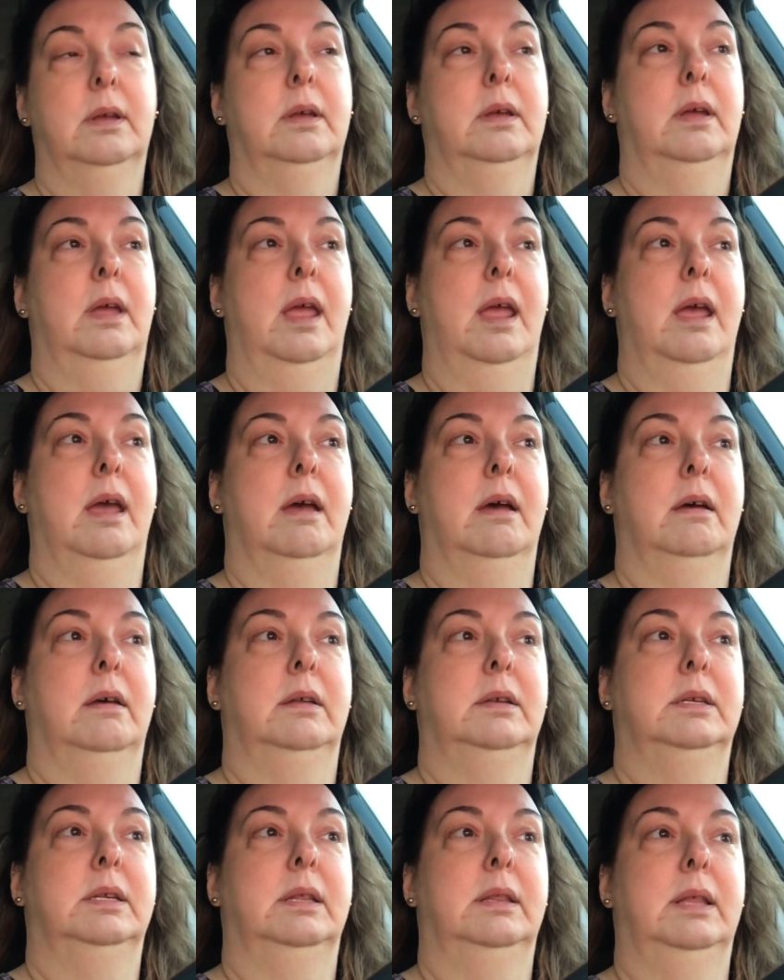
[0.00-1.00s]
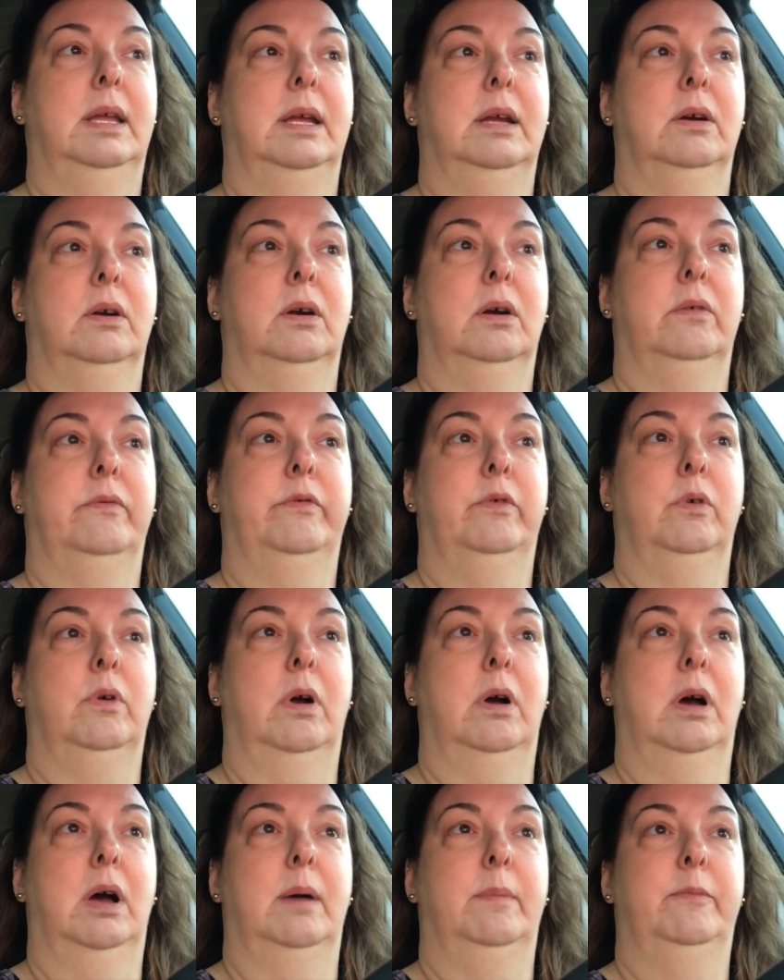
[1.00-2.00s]
and they are
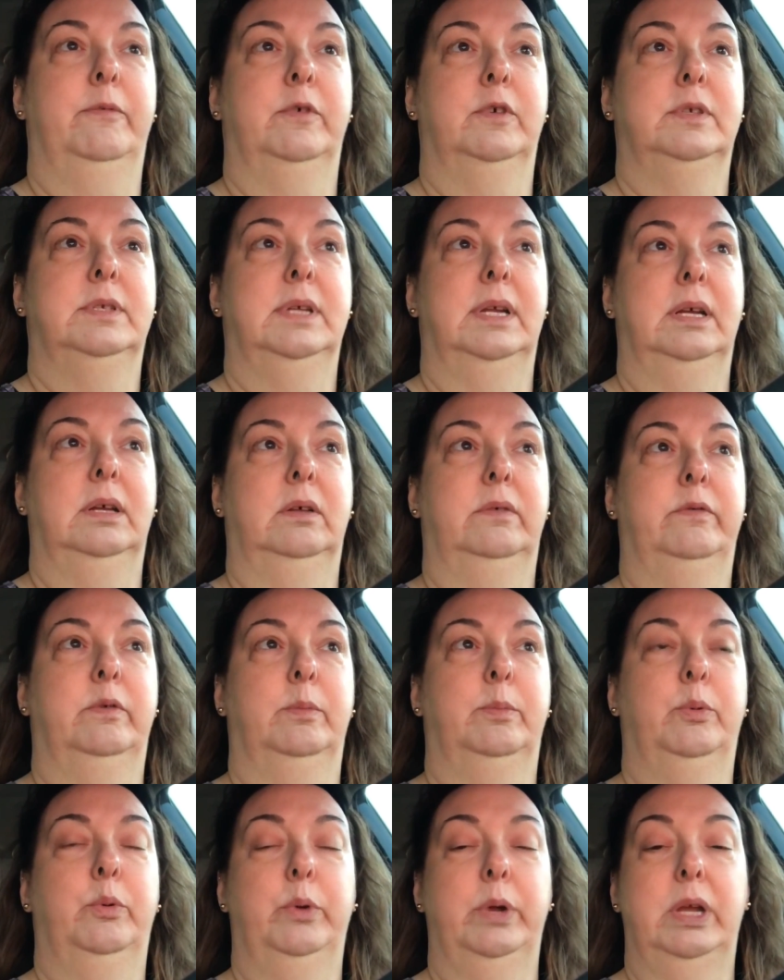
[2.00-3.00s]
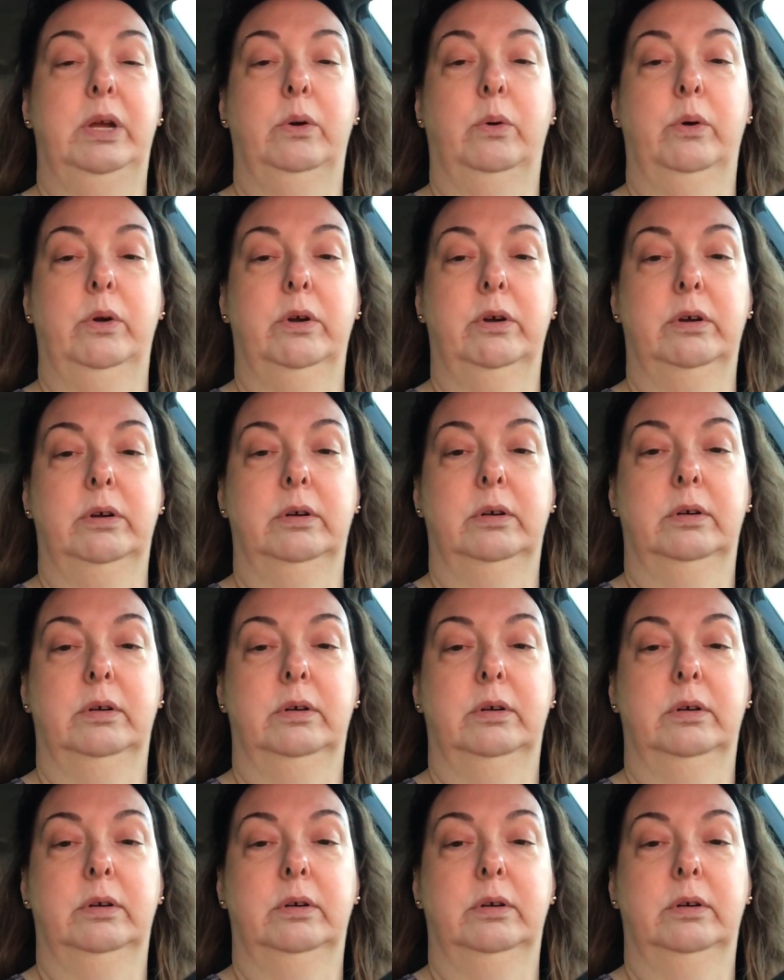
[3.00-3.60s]
up for sale for pre-order